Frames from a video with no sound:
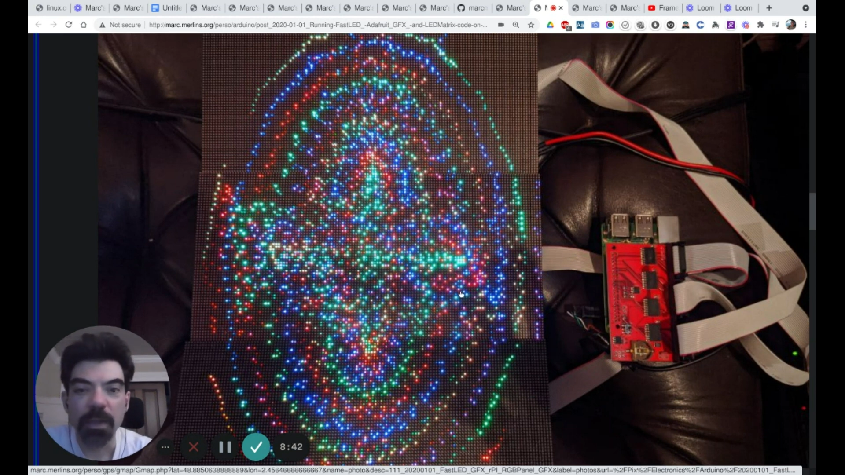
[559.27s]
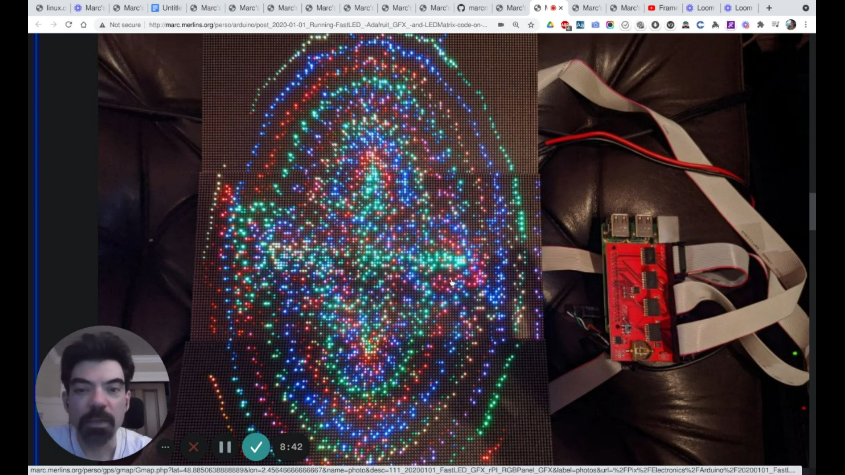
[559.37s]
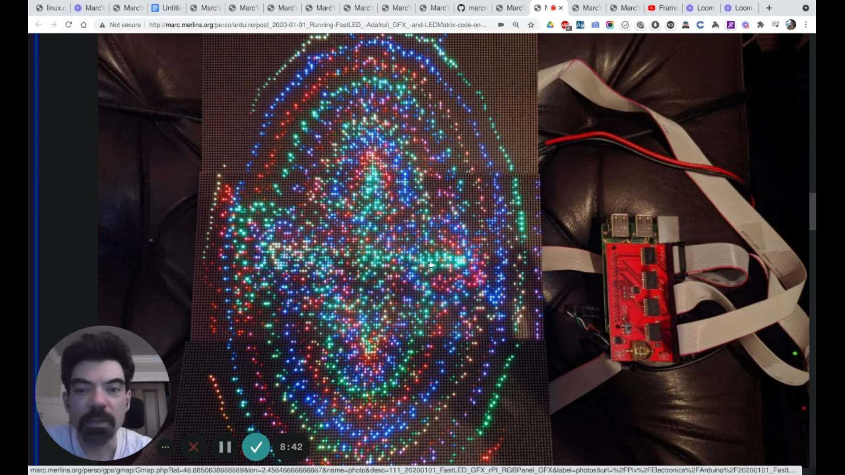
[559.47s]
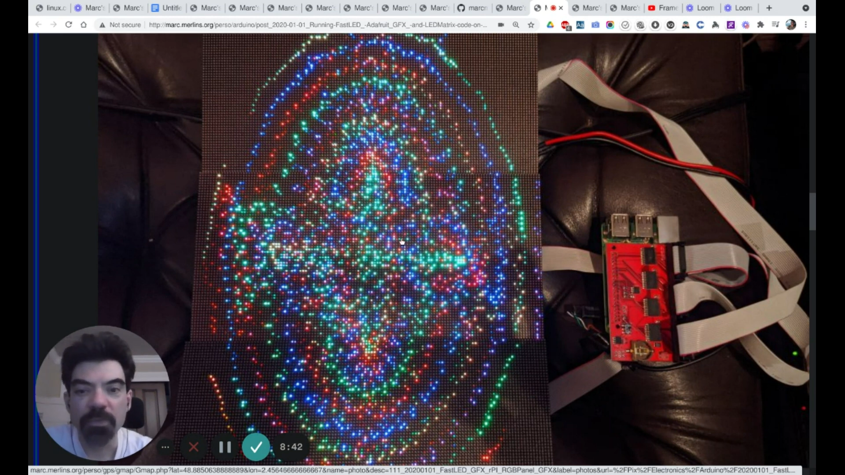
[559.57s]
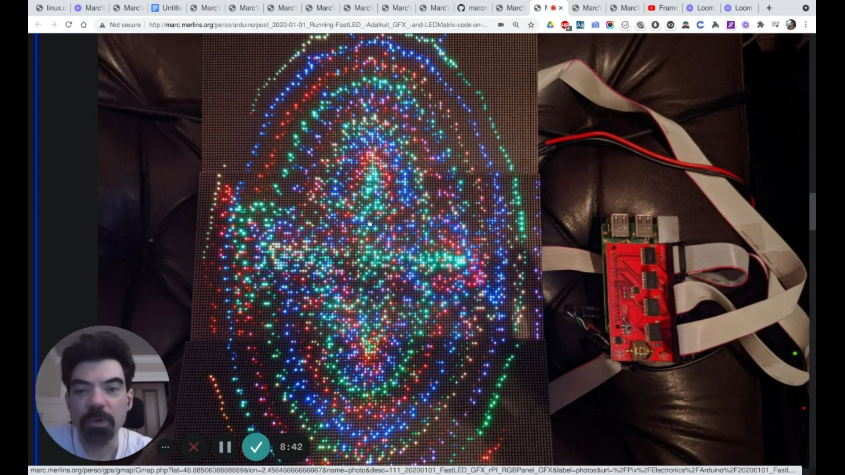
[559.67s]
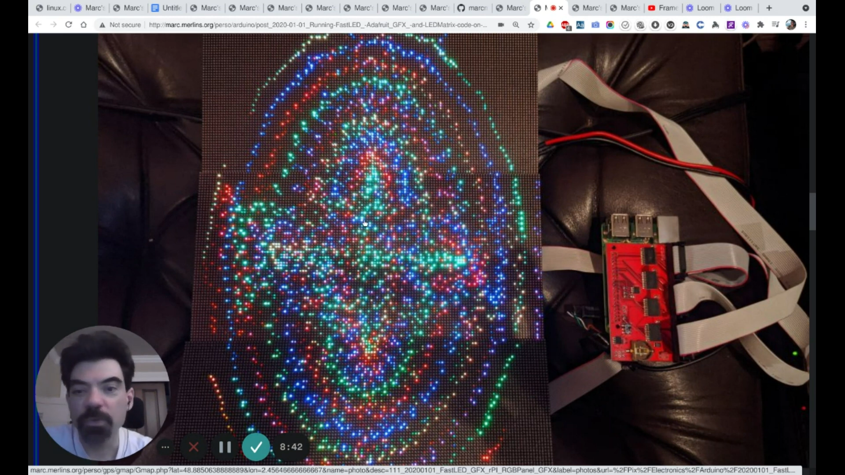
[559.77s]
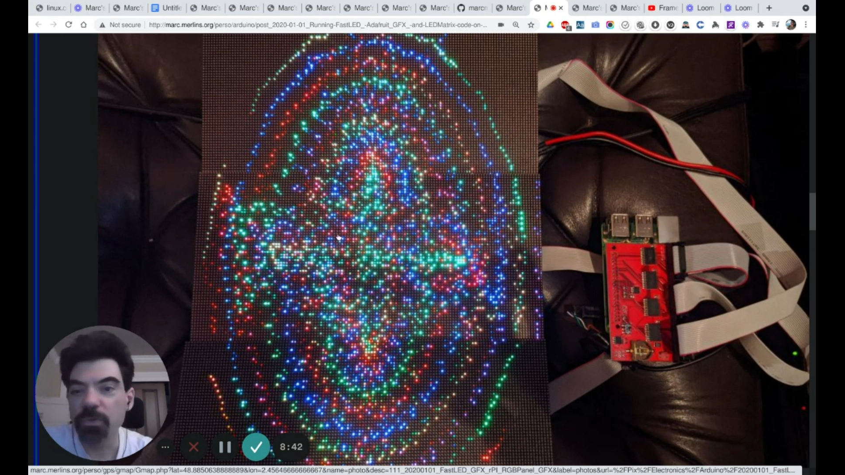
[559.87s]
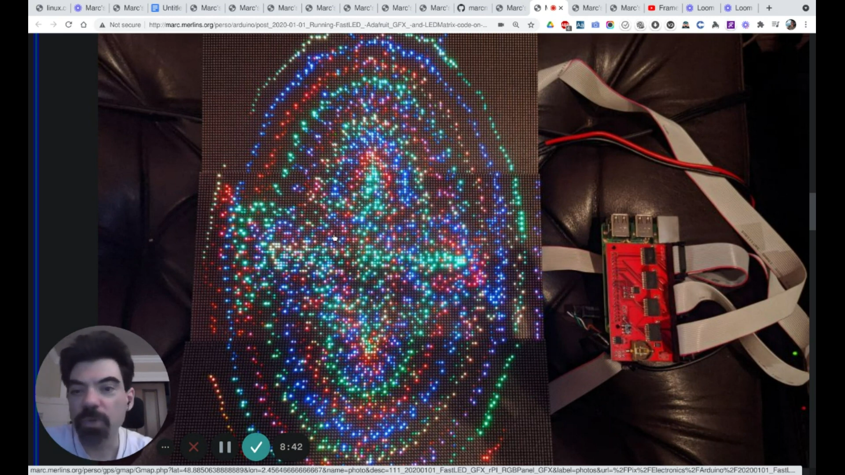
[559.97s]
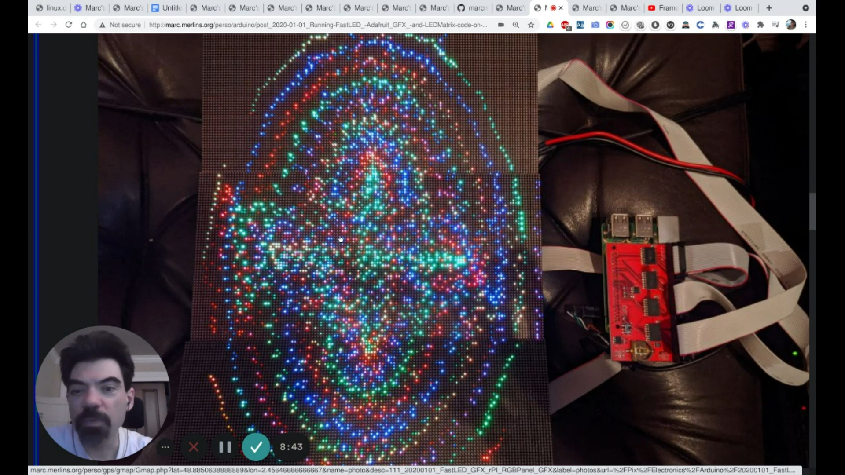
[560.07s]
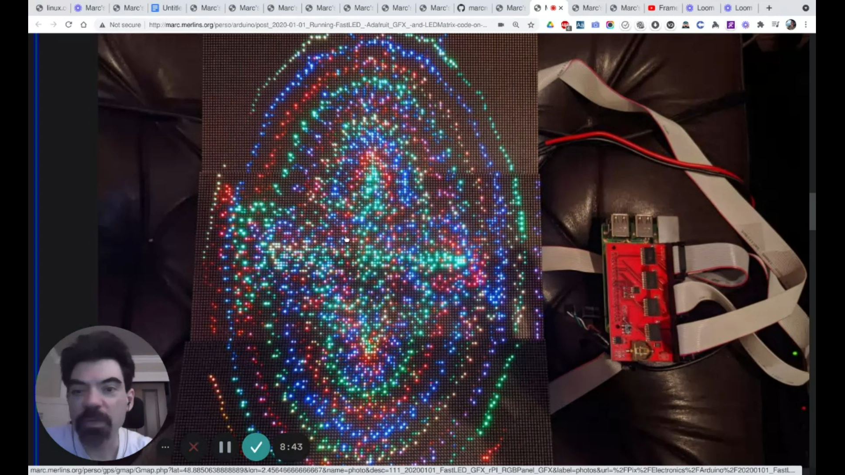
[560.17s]
and that's how
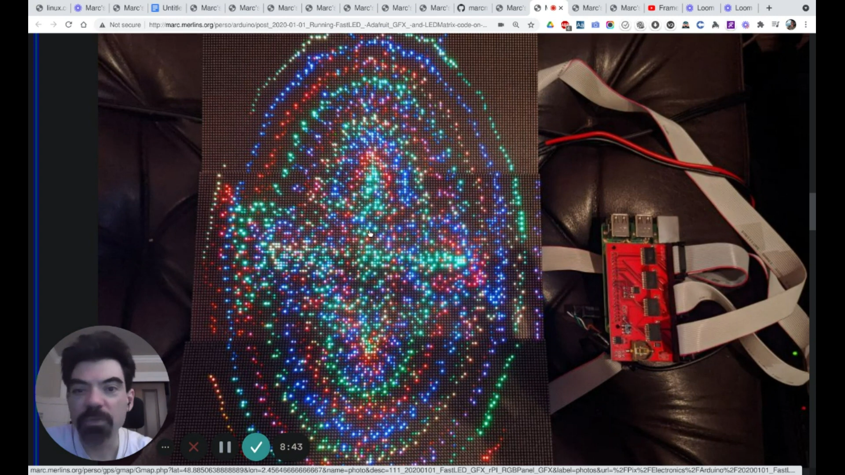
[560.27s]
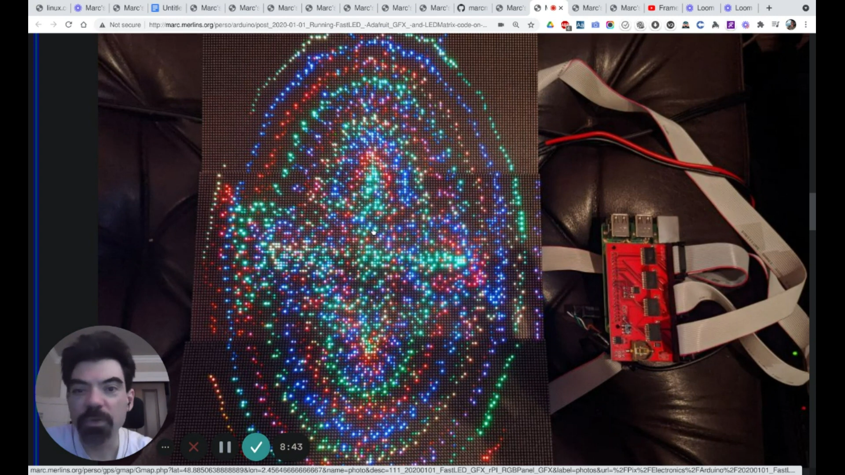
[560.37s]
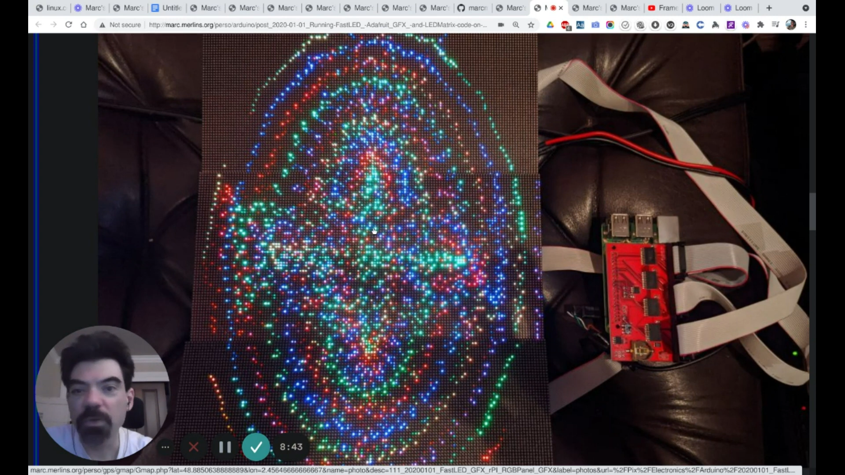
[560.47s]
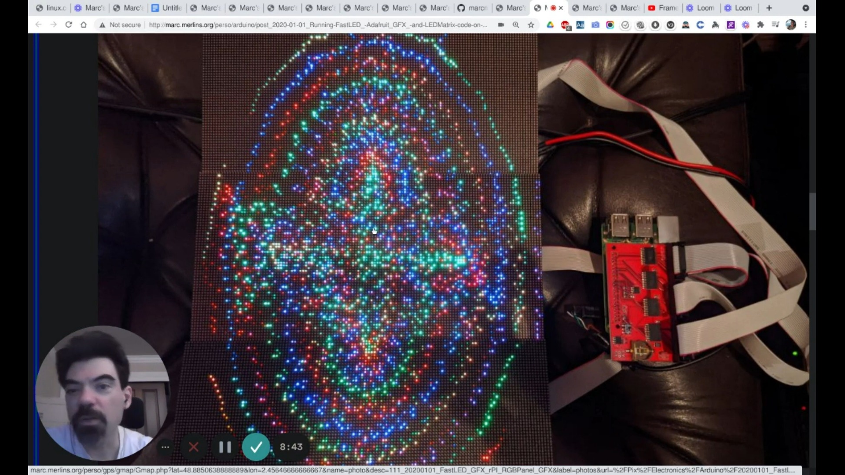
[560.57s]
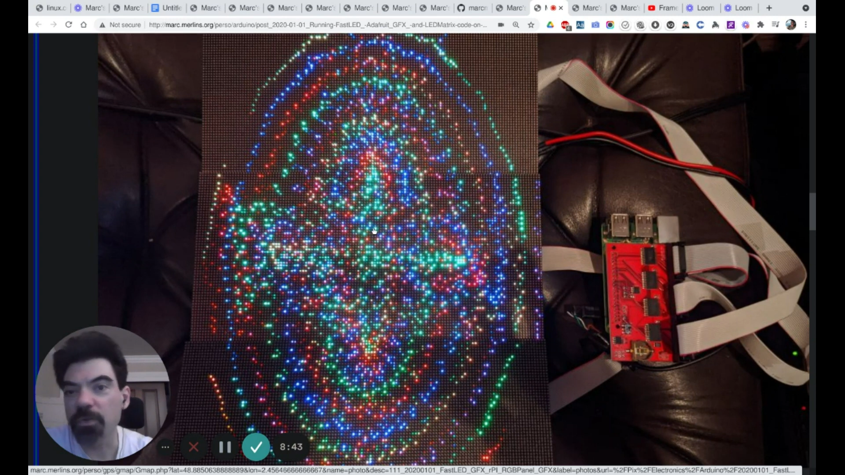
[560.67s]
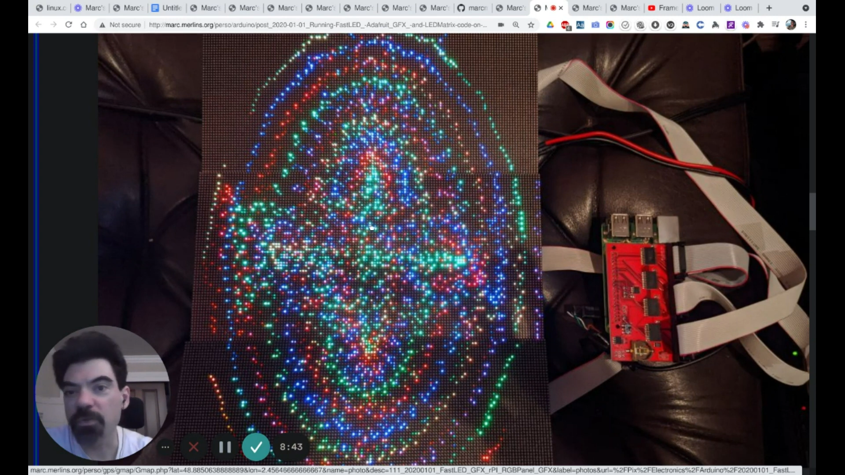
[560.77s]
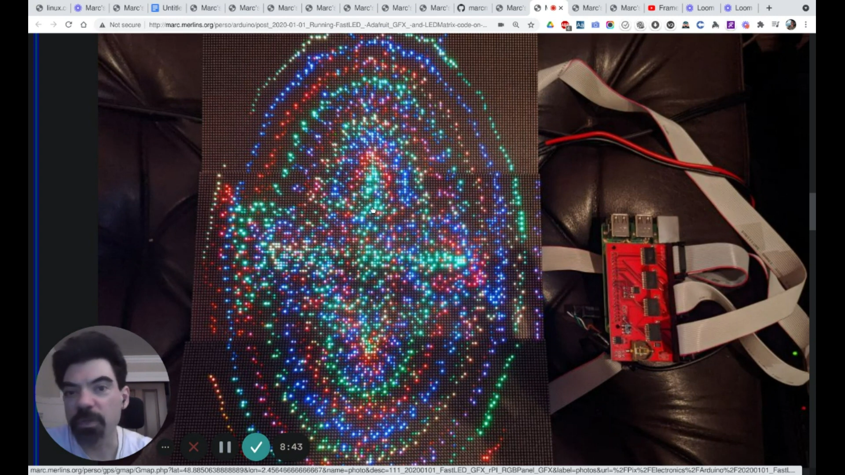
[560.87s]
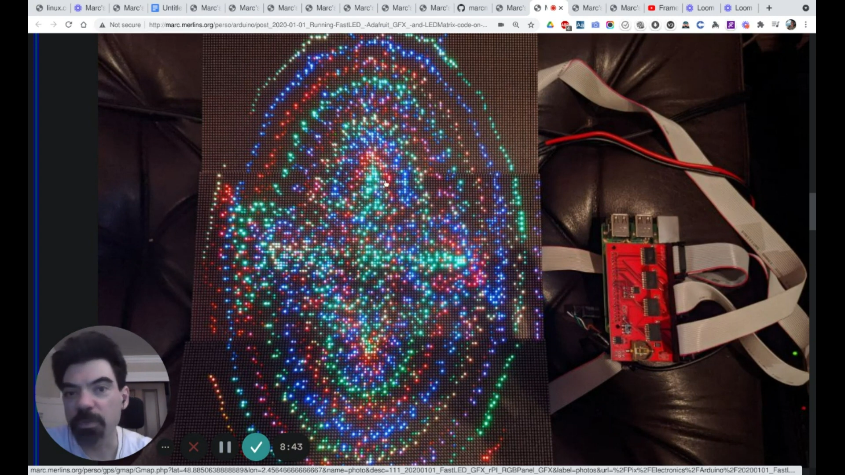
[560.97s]
you emulate the colors